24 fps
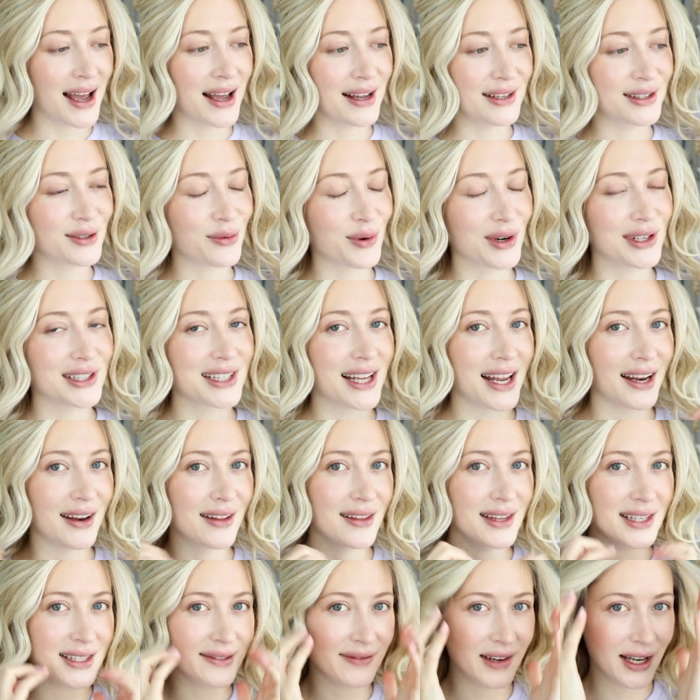Towards the end of
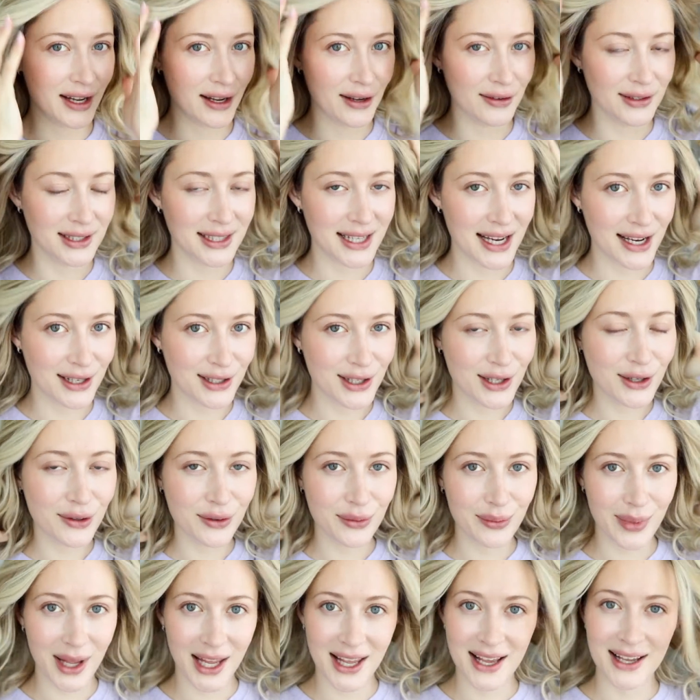this video, stay tuned
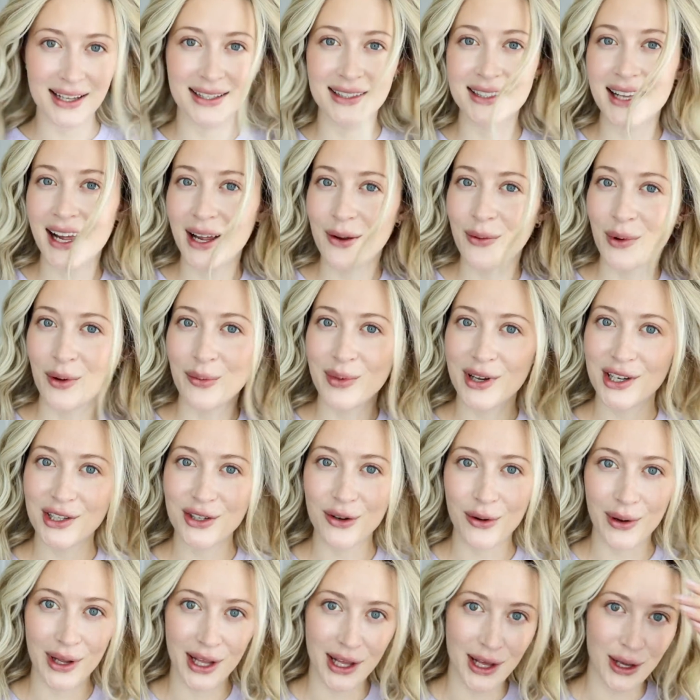because I will be
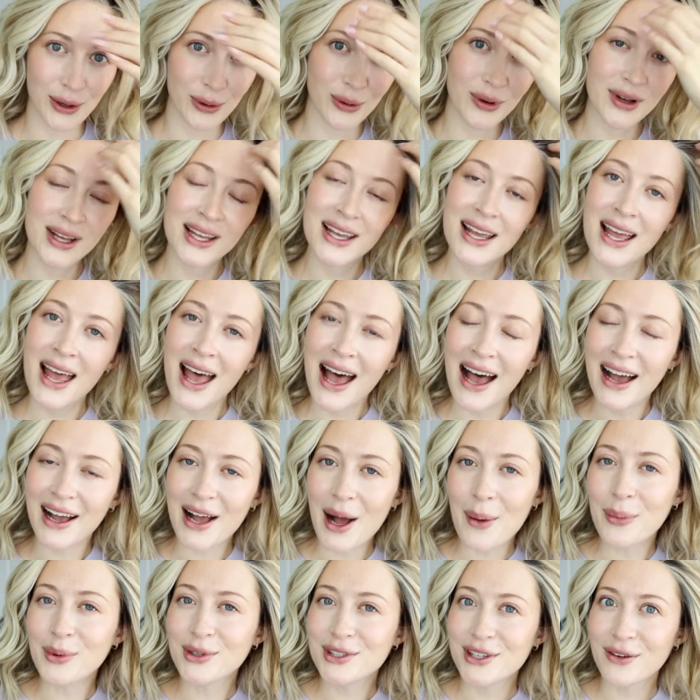showing you a
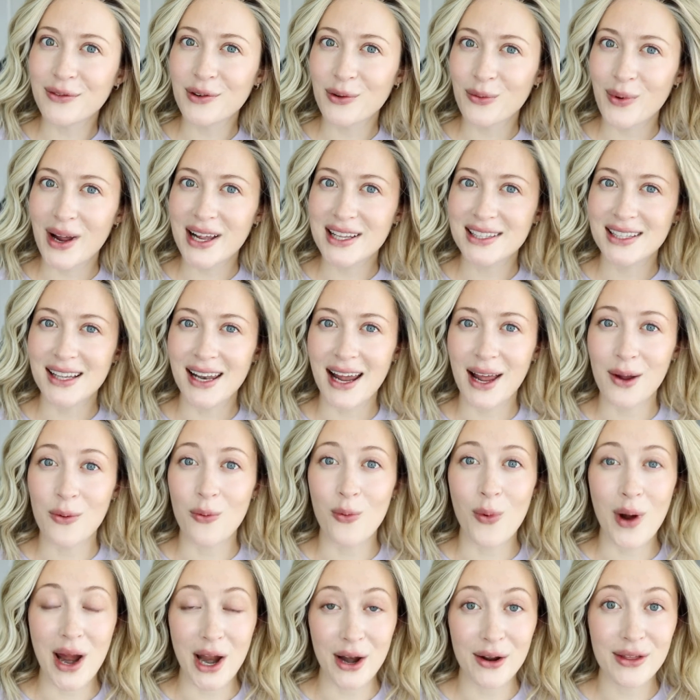couple different ways that I
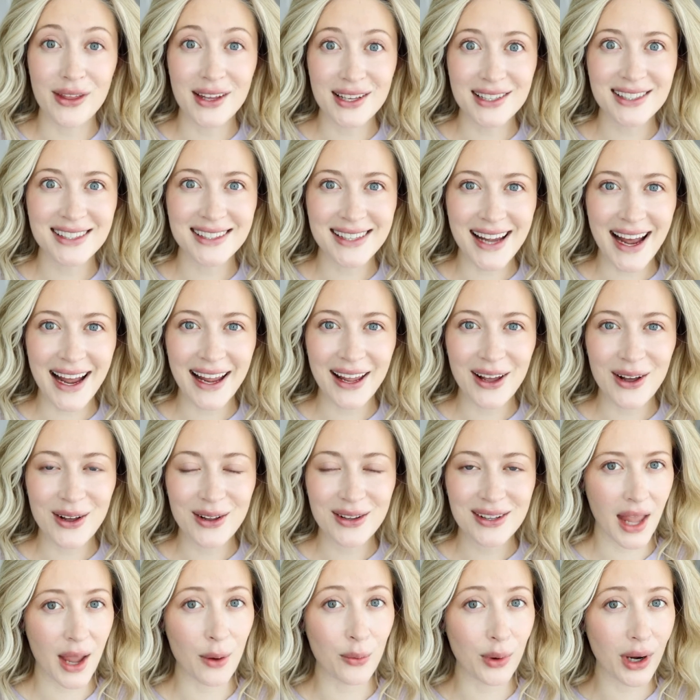wear this
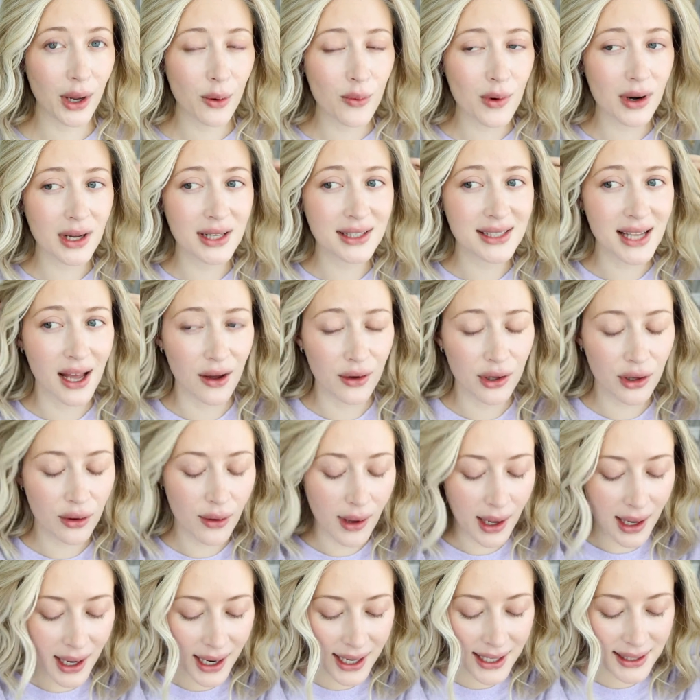style. And what I want to tell you
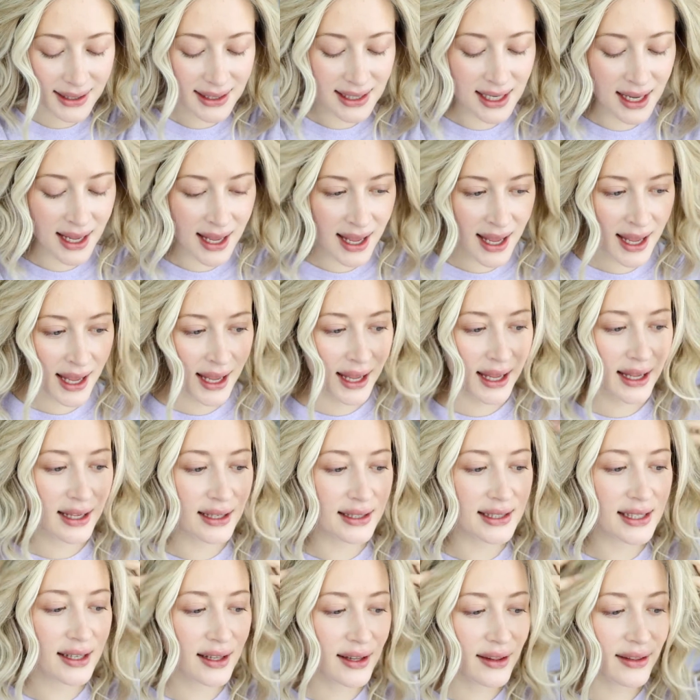guys
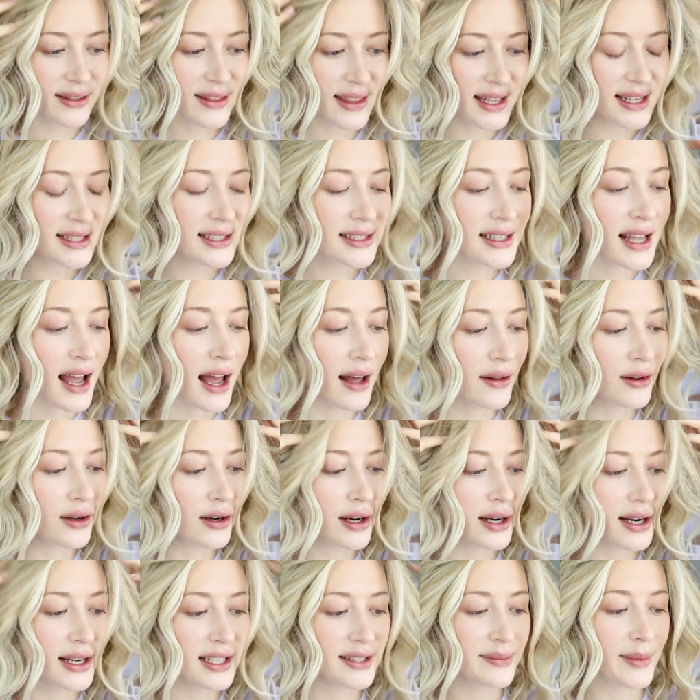is this color
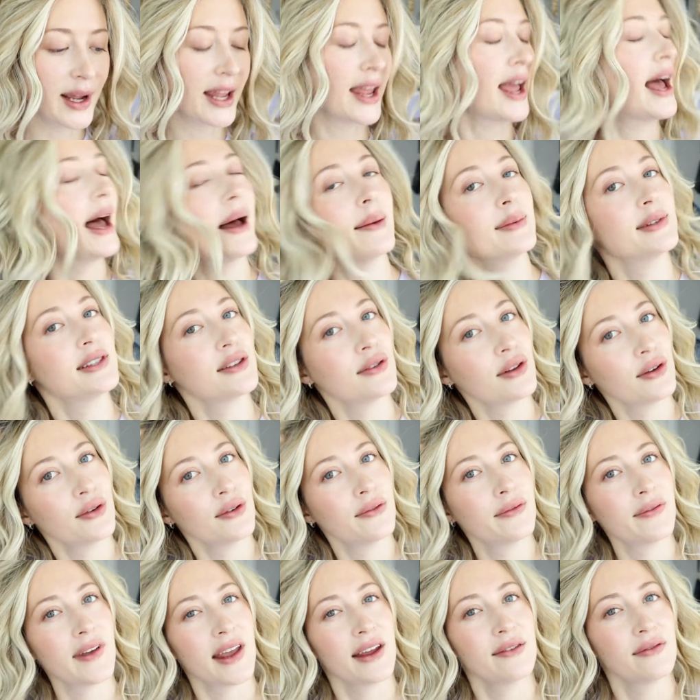is my absolute
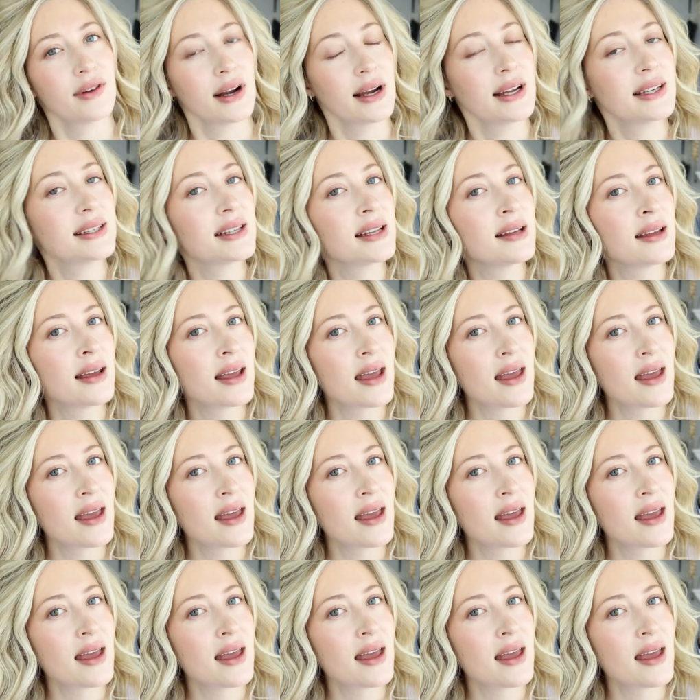favorite.